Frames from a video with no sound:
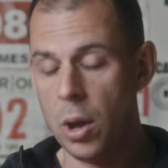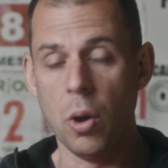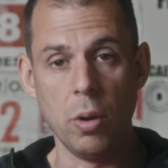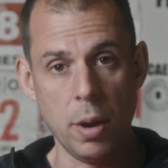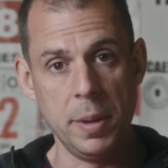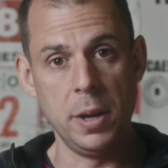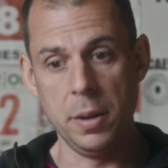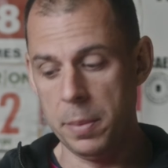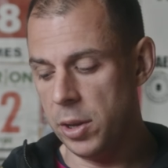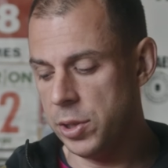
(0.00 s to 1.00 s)
or I'm in an
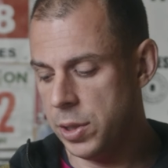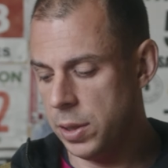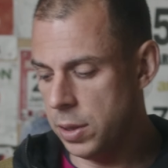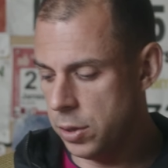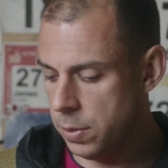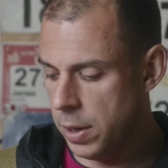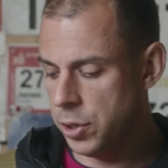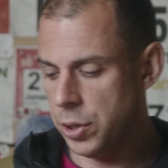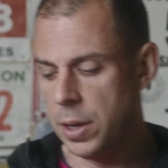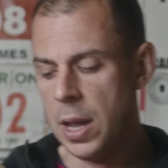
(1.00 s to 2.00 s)
emergency
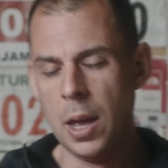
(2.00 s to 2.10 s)
situation.